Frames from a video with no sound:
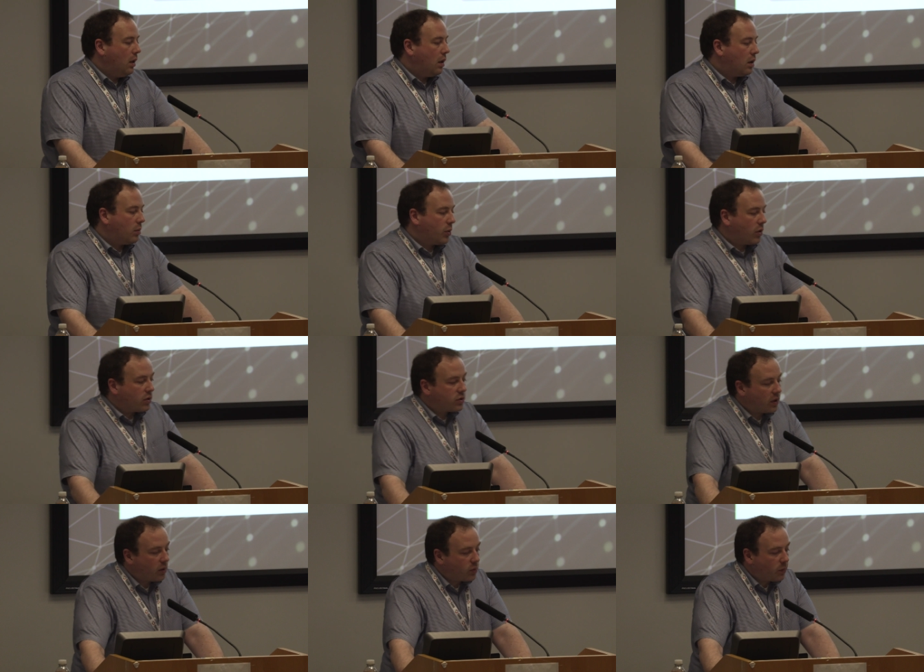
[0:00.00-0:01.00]
a
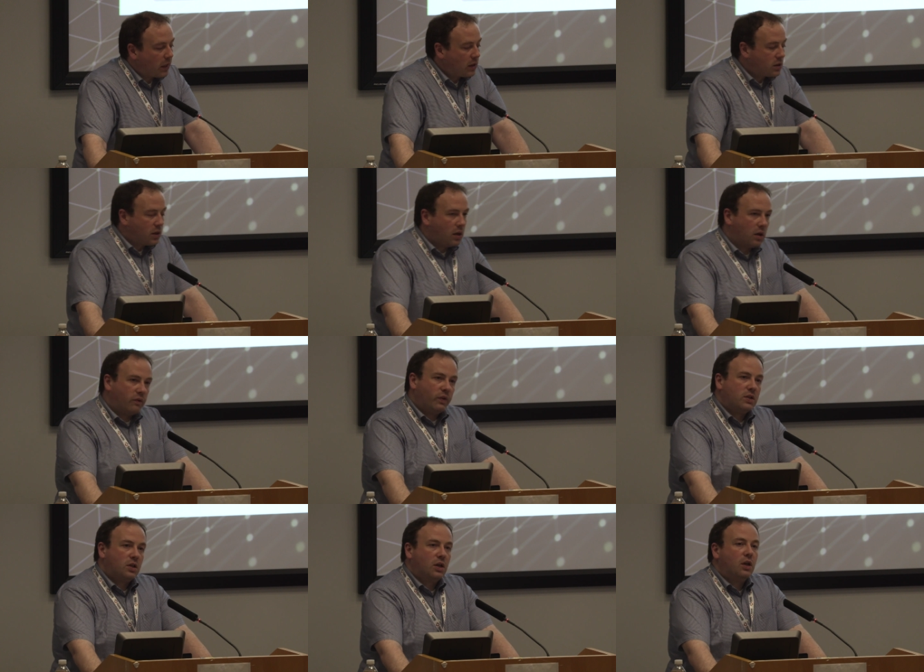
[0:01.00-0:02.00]
laboratory abnormality, an
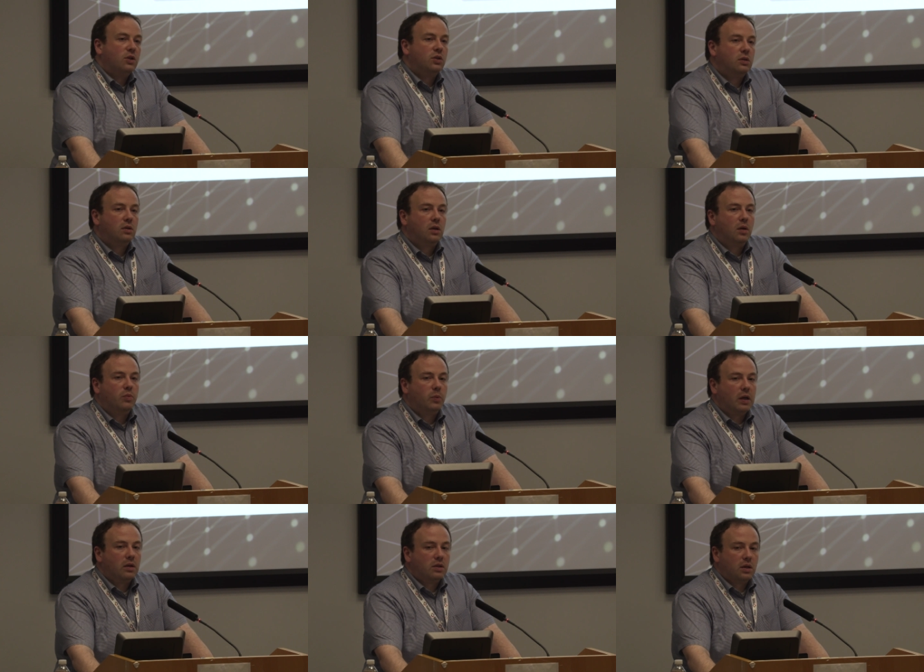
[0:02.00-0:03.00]
investigational
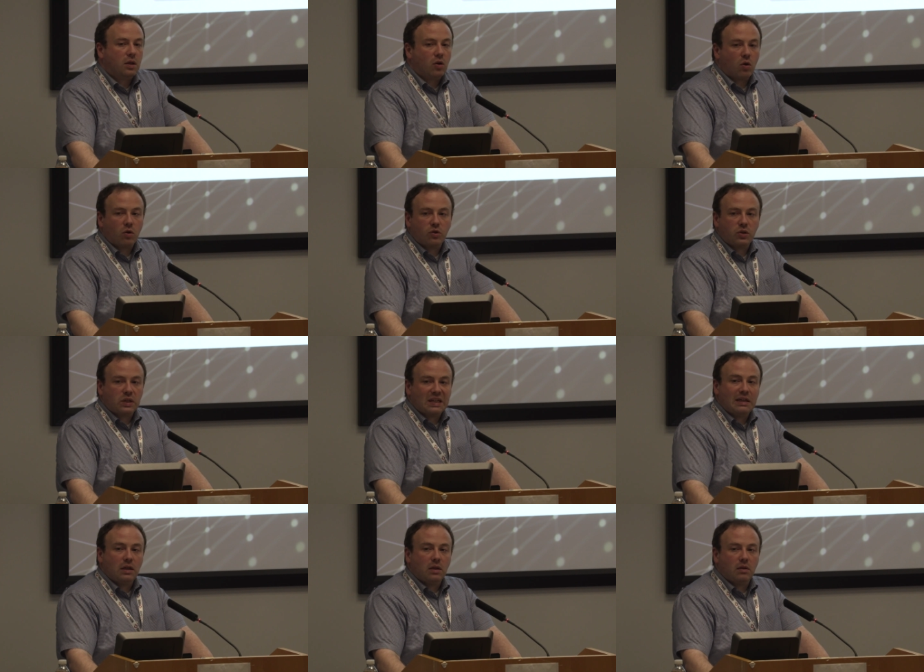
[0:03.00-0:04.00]
abnormality, or just a
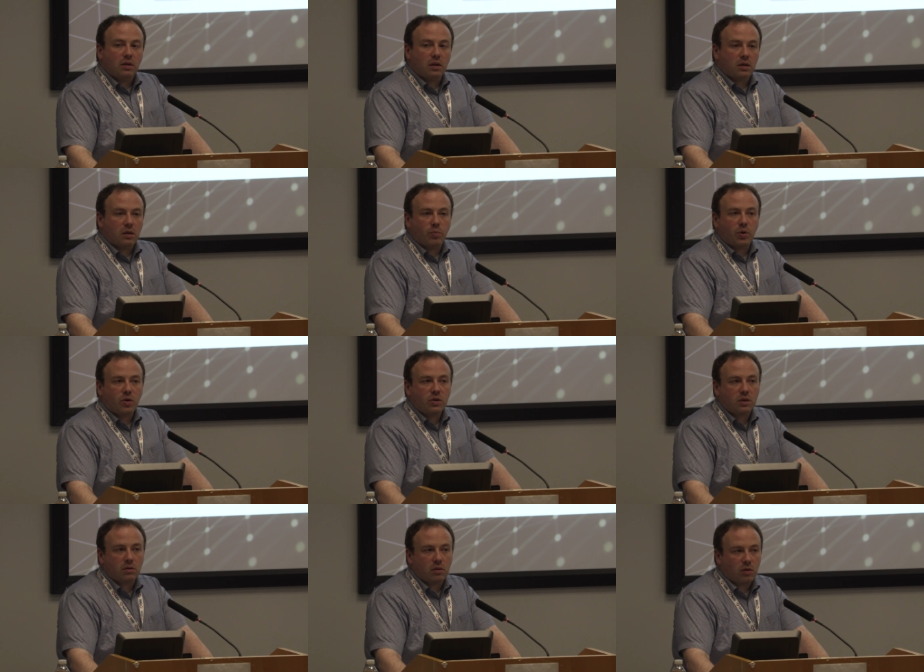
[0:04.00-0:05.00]
clinical thing that a
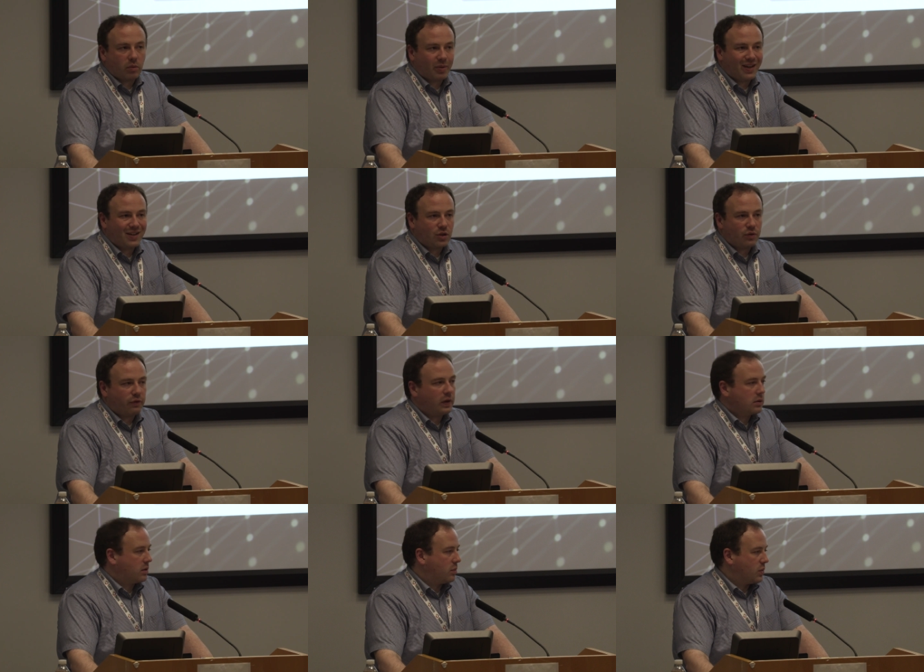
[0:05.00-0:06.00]
person or a patient
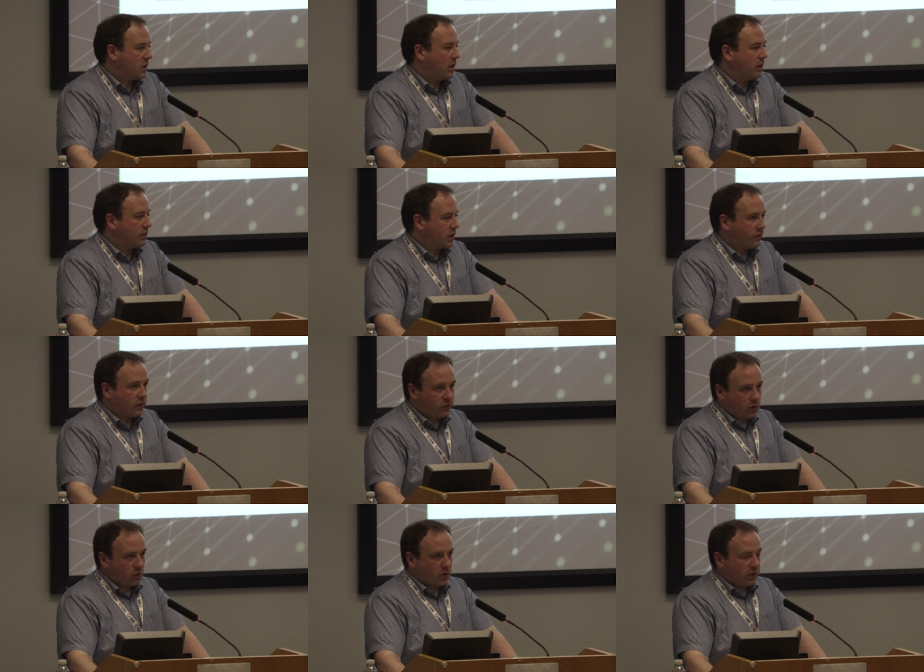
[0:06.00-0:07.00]
feels themselves, even if
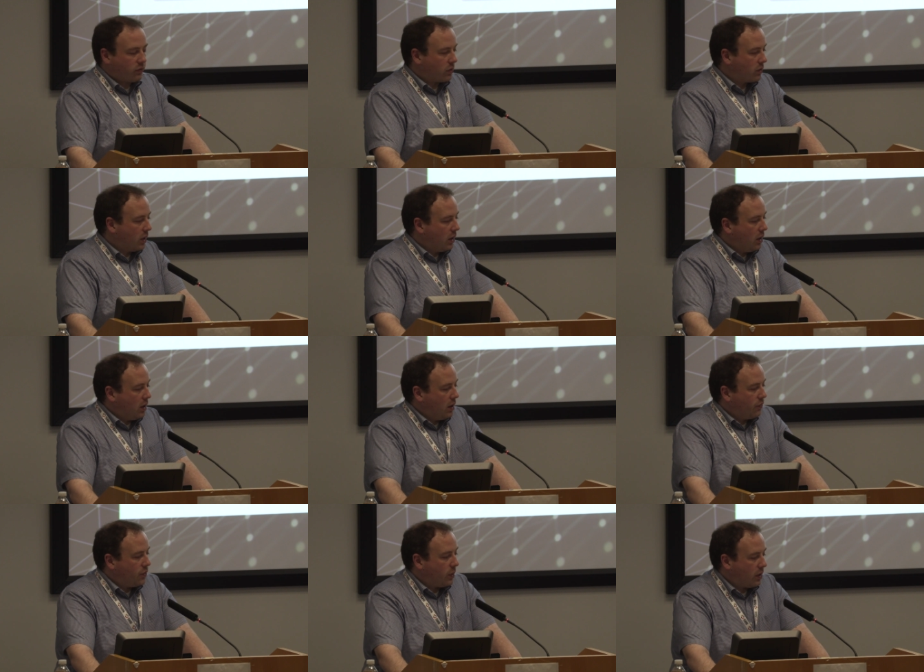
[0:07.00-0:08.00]
you don't ever
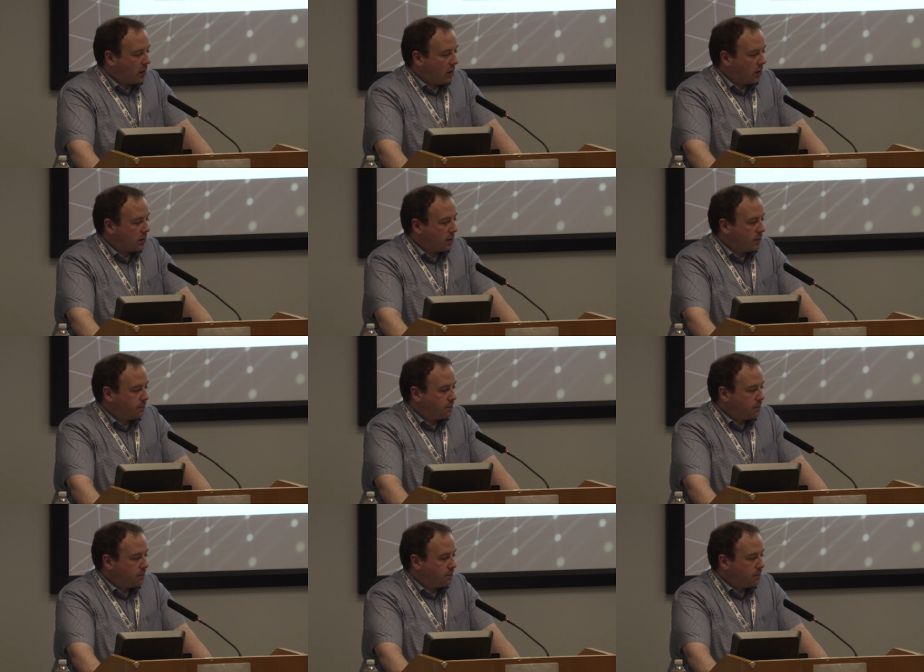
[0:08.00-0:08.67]
do anything else.